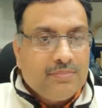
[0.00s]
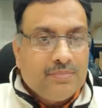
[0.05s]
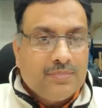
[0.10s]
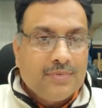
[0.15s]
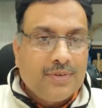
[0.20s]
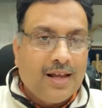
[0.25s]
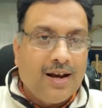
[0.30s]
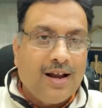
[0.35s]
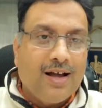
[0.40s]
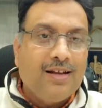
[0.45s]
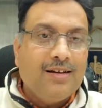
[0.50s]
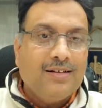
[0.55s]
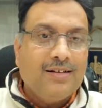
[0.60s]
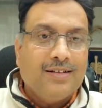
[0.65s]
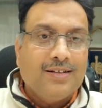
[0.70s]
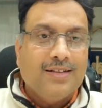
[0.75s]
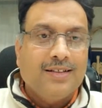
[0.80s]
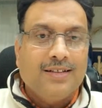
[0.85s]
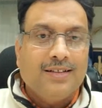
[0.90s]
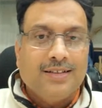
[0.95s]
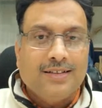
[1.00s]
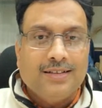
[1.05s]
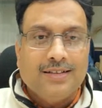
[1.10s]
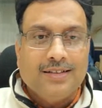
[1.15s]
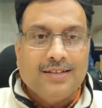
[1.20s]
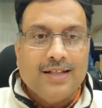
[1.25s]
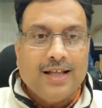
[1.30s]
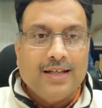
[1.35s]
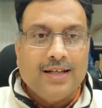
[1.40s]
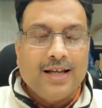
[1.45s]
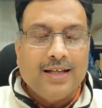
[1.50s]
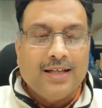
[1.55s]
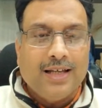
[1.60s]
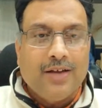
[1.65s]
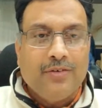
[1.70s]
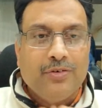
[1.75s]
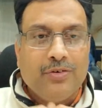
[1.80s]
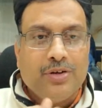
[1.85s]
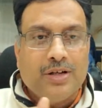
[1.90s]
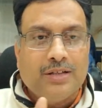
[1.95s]
there are, like I
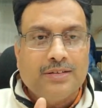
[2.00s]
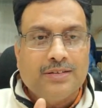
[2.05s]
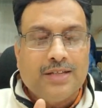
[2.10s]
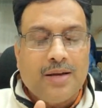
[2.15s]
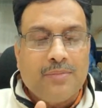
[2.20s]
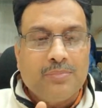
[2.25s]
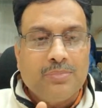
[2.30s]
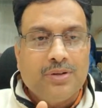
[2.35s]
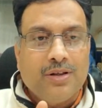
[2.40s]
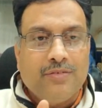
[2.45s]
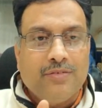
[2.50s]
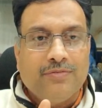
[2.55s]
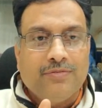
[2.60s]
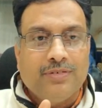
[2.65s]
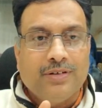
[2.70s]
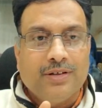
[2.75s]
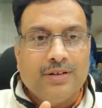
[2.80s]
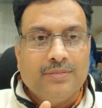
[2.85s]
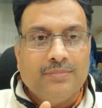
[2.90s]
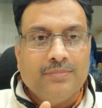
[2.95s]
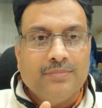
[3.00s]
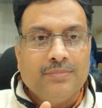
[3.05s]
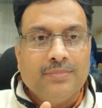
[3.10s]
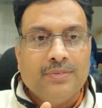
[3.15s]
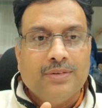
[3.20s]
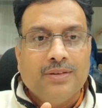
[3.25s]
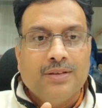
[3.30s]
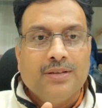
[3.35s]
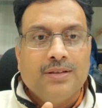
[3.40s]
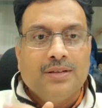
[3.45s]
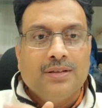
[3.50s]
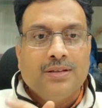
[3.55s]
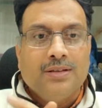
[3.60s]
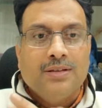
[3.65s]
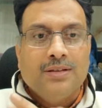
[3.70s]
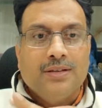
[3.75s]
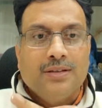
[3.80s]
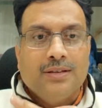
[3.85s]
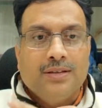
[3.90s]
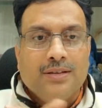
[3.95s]
gave you example of
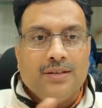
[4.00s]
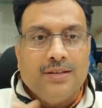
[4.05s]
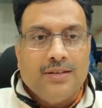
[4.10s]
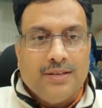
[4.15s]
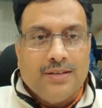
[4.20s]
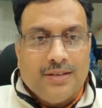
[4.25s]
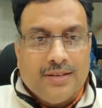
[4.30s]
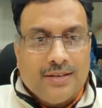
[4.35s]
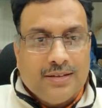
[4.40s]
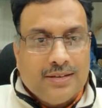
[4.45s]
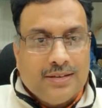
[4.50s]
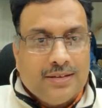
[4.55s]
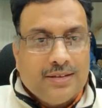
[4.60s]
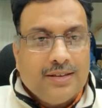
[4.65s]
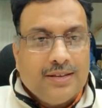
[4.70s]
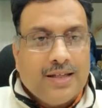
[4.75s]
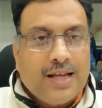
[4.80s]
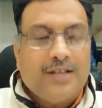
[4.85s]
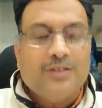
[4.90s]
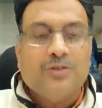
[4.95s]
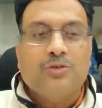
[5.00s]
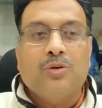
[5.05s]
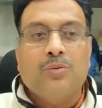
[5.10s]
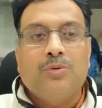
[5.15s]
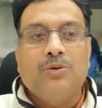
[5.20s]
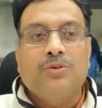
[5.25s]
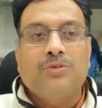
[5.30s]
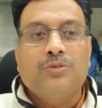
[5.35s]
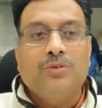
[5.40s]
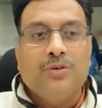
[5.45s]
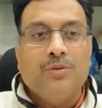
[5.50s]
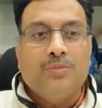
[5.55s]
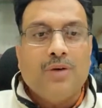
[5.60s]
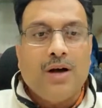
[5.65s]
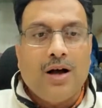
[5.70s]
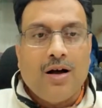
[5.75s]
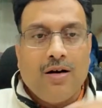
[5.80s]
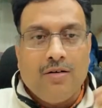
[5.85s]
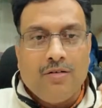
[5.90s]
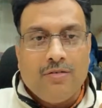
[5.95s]
the X chromosome,
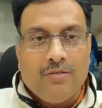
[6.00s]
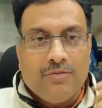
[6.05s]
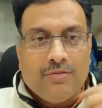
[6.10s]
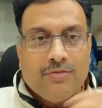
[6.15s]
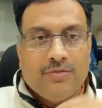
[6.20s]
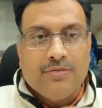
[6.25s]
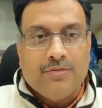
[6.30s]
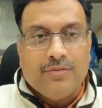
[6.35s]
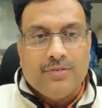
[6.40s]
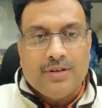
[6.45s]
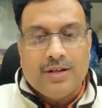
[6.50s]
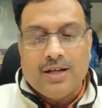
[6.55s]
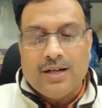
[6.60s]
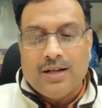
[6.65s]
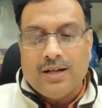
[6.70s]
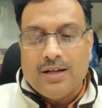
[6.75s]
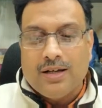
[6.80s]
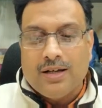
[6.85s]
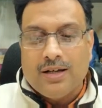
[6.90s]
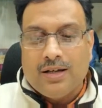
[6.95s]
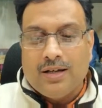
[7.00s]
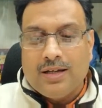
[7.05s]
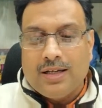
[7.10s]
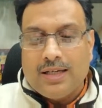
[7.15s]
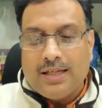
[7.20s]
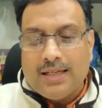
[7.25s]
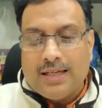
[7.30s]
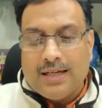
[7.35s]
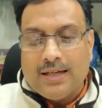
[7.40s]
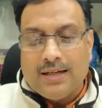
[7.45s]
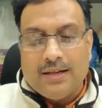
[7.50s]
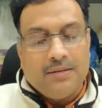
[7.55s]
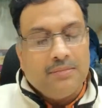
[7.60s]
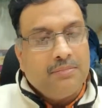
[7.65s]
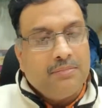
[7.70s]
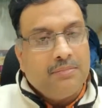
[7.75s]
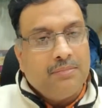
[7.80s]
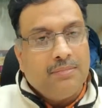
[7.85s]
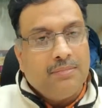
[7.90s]
how, yeah,